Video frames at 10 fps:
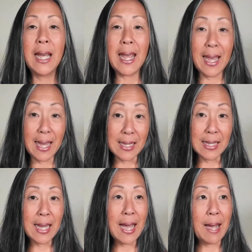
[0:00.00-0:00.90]
And,
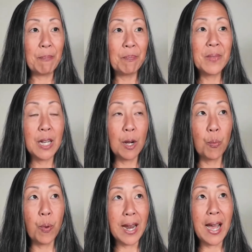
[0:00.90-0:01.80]
you know,
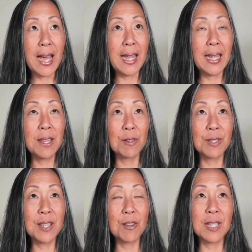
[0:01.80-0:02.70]
when
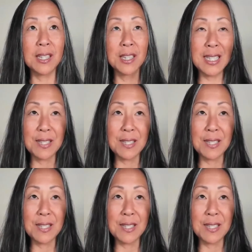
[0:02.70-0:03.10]
there's a list